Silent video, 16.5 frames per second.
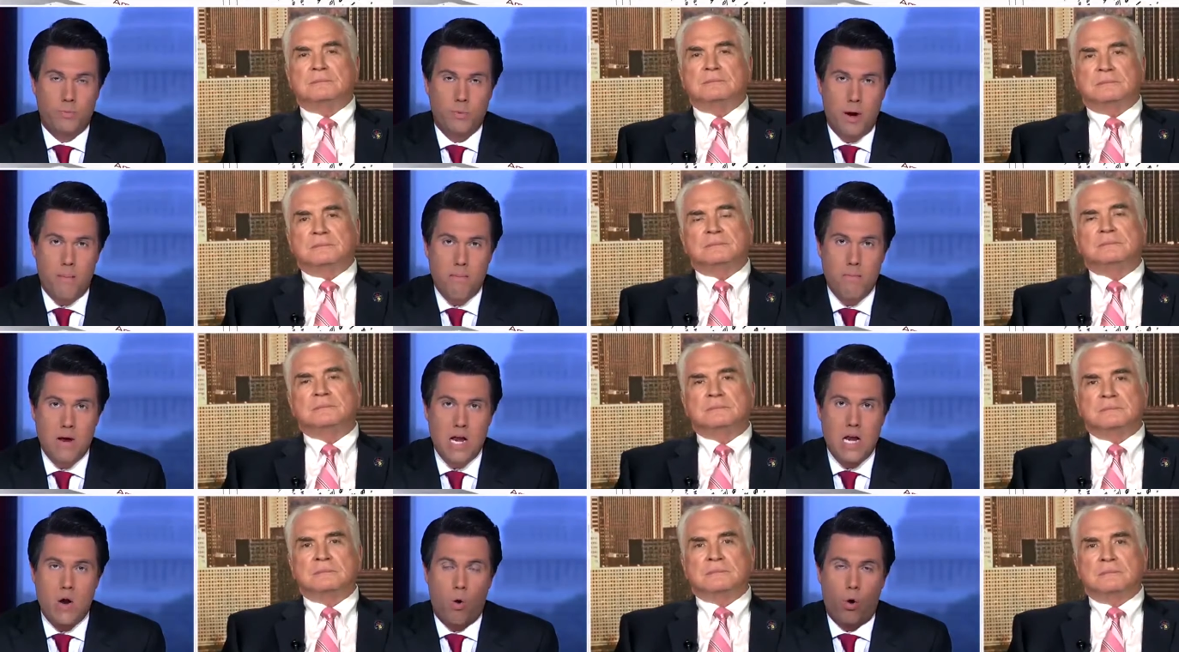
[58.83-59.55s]
Speaker 1: been a
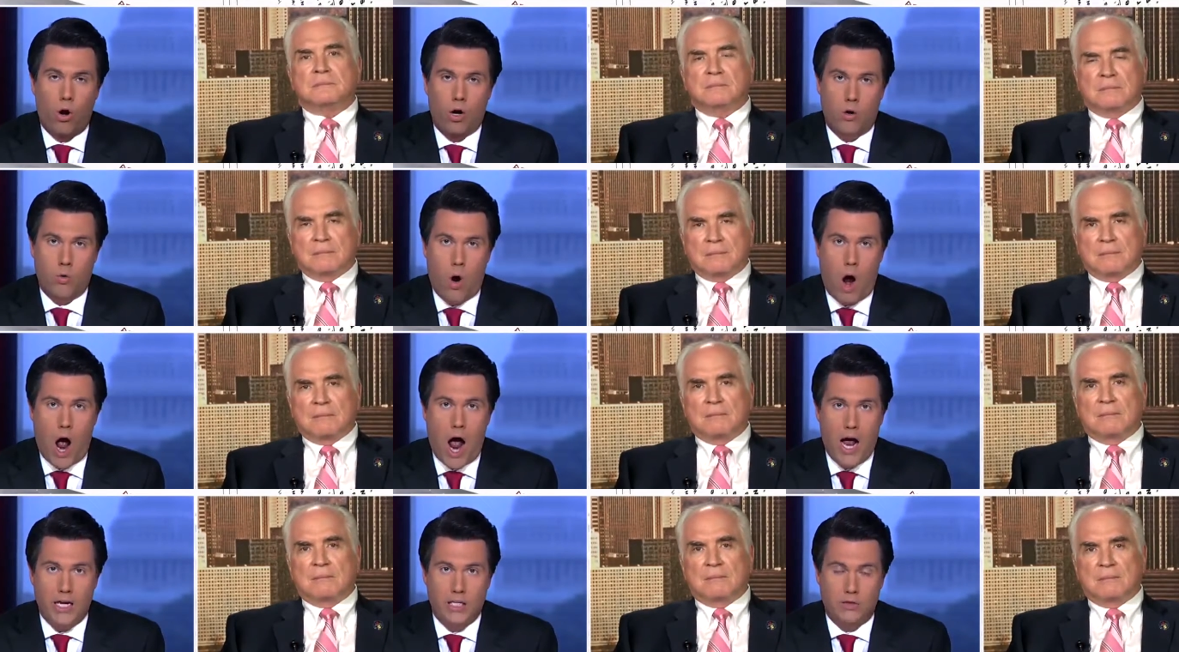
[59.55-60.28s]
meteoric
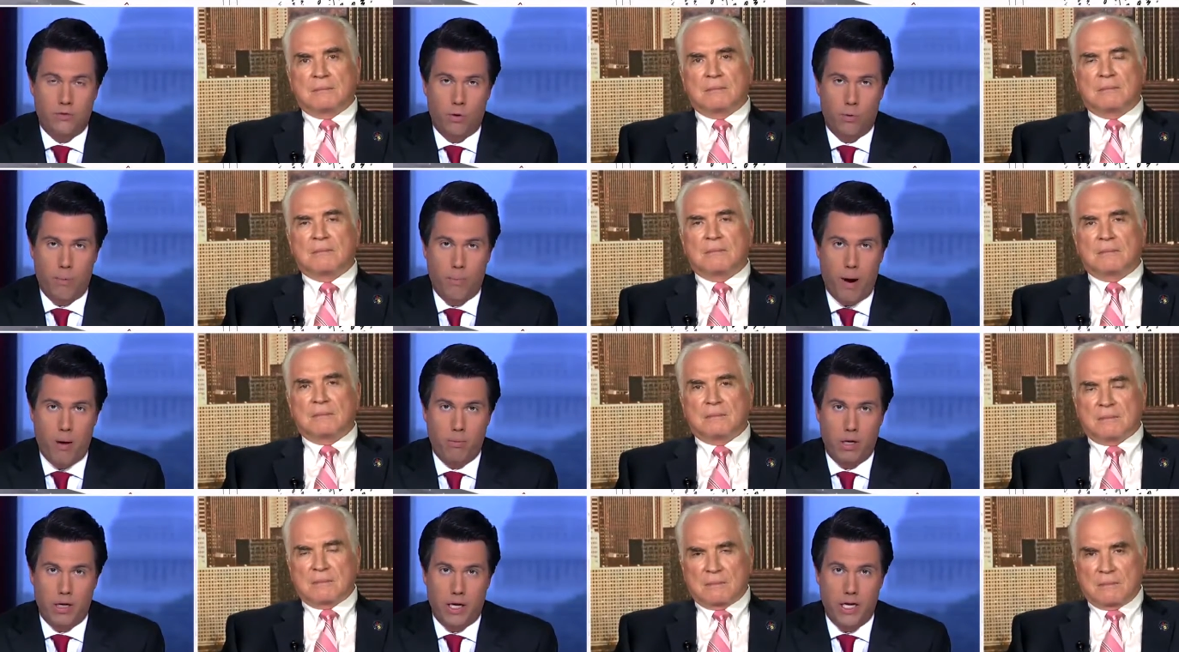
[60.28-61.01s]
rise for
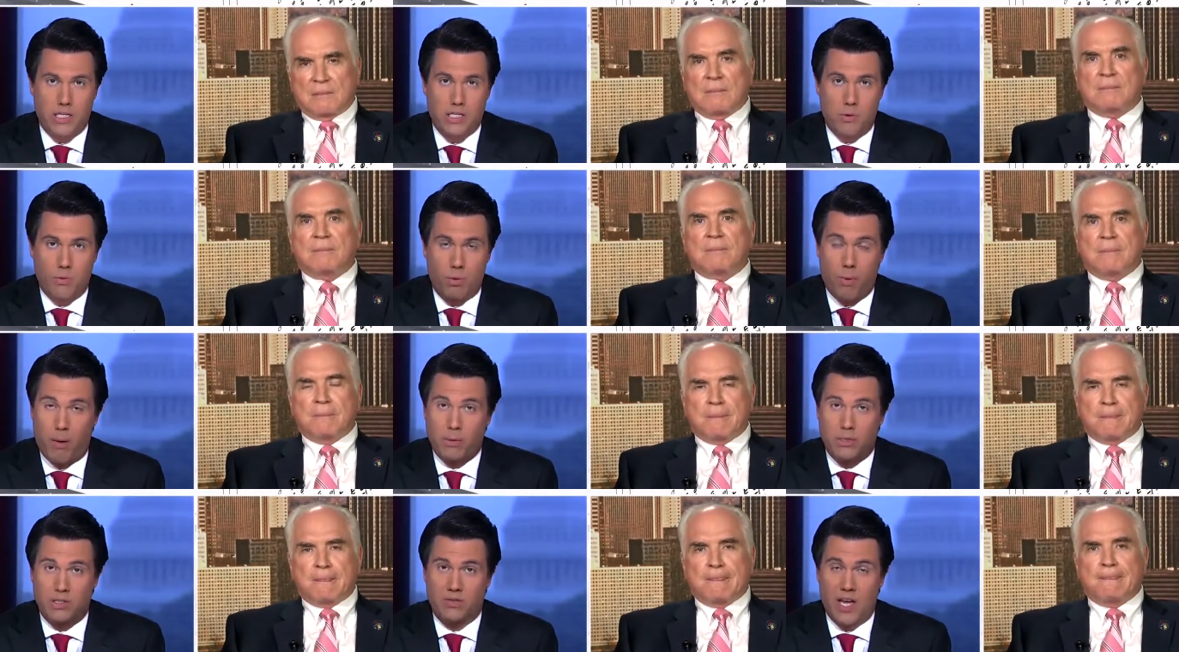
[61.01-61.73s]
Republicans, and
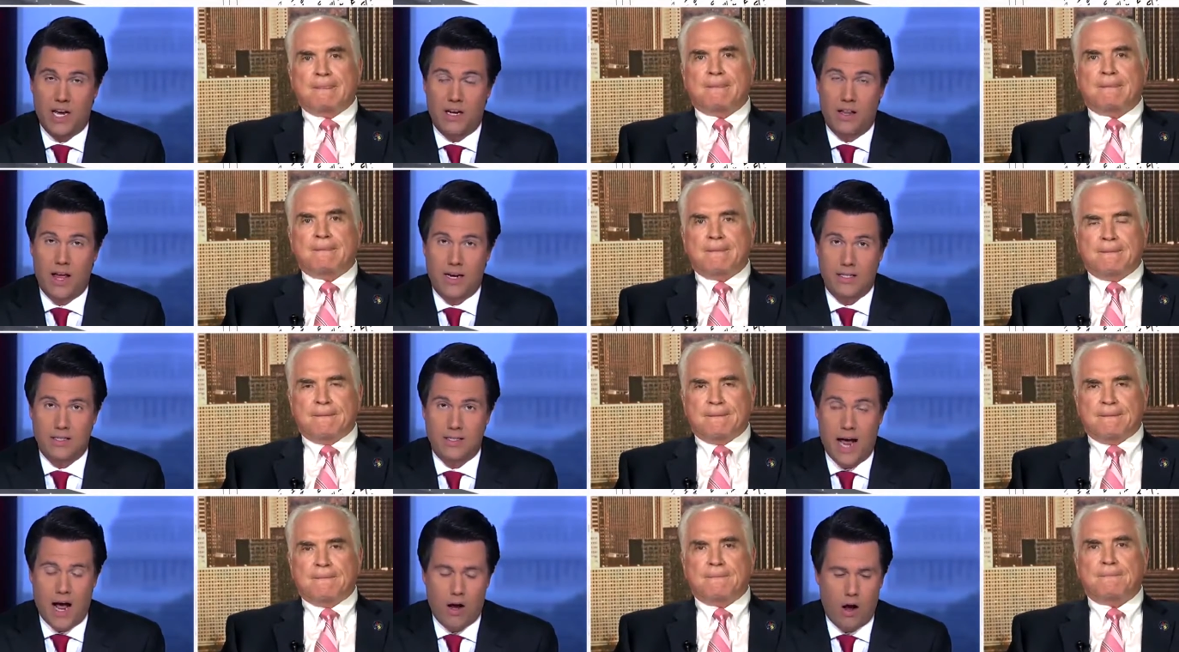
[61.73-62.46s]
Republicans have taken a lot of
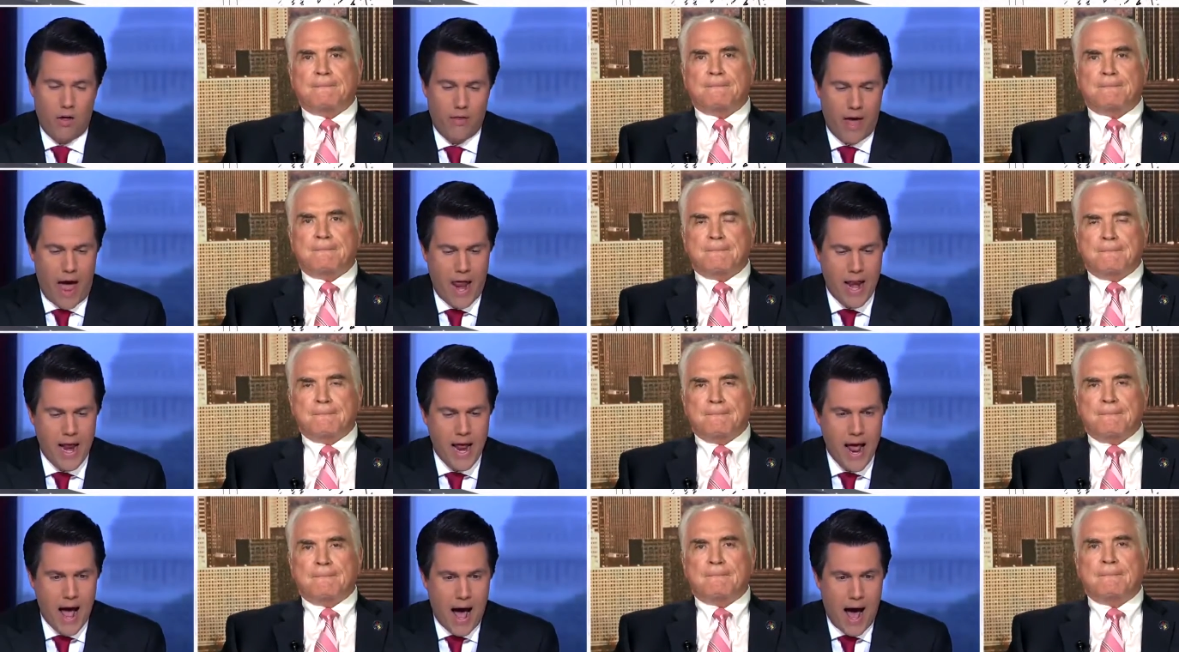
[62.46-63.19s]
stock on that.
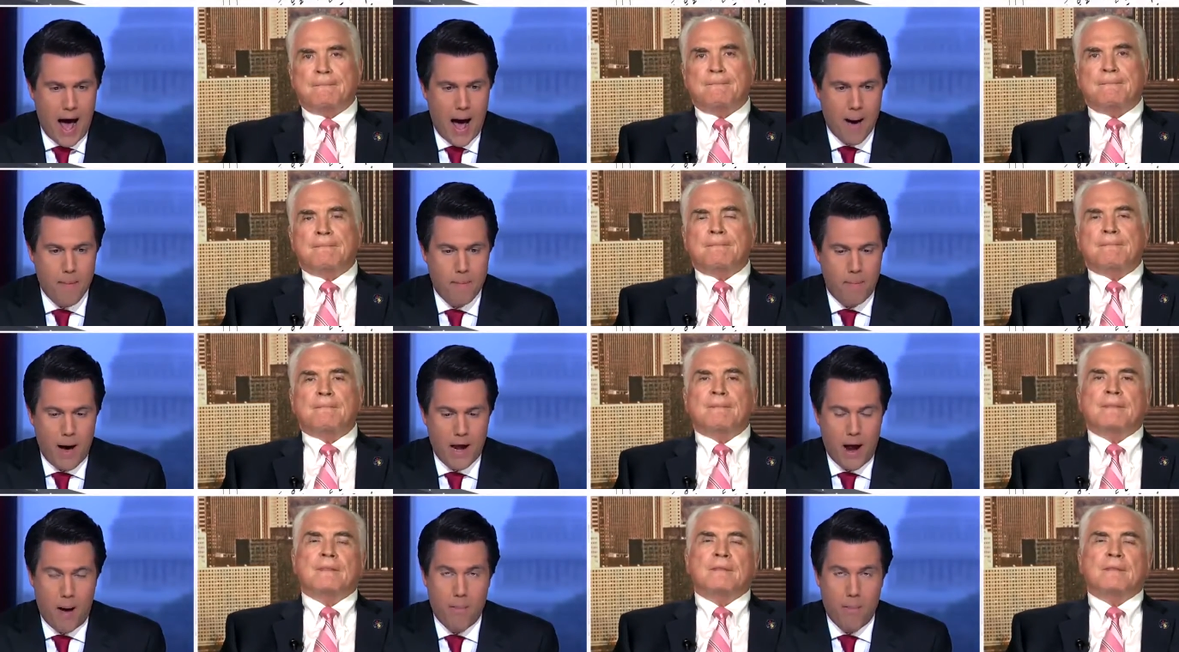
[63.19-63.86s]
Uh, but a